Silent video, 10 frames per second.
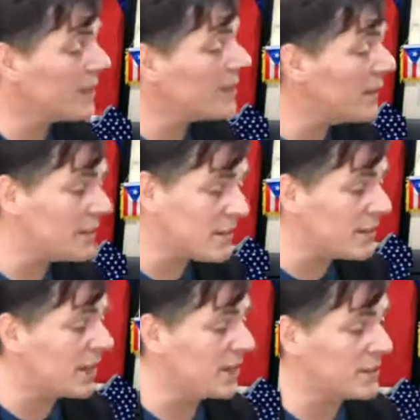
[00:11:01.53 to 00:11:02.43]
that's
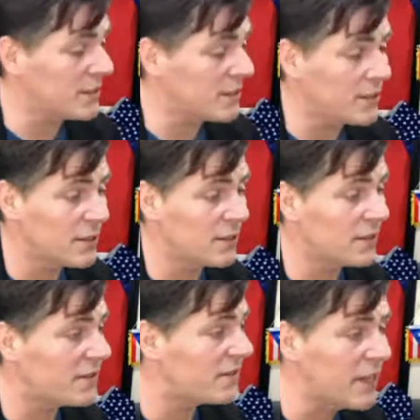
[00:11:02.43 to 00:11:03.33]
not the
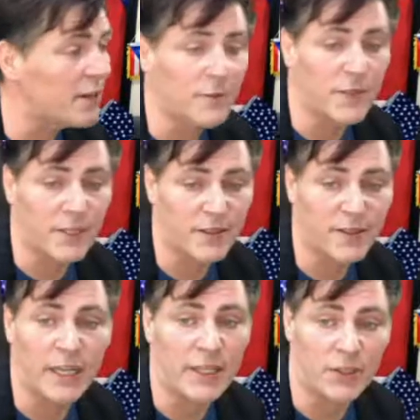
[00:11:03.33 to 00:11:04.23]
selfless
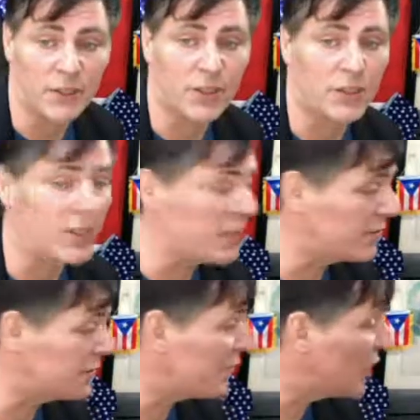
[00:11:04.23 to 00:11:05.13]
nature
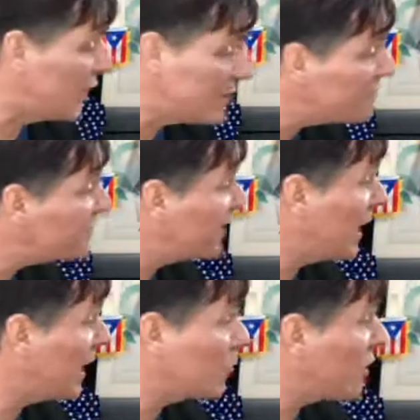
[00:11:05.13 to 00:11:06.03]
of love
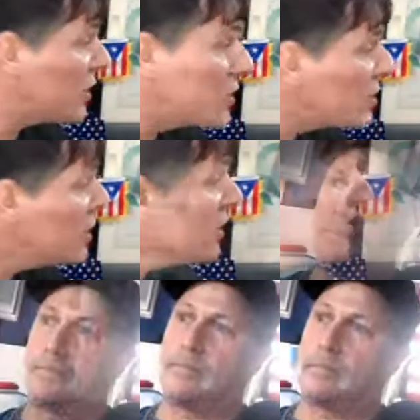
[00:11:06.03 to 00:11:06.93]
at work.
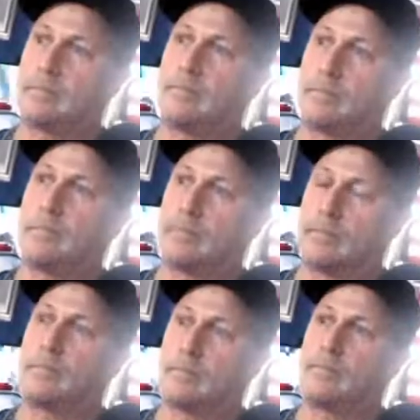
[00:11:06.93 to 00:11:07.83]
The selfless
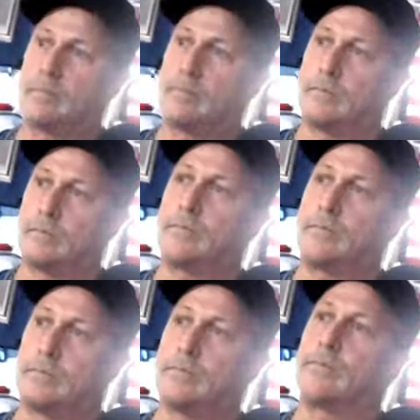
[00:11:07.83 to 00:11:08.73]
nature of love will give you
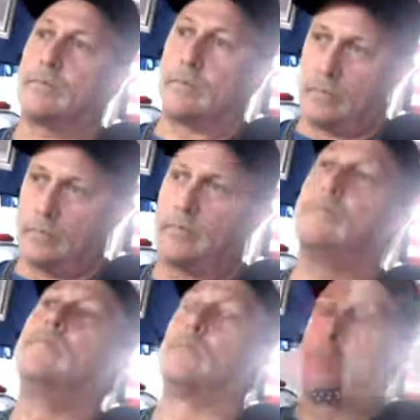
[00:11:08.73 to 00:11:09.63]
all the value it has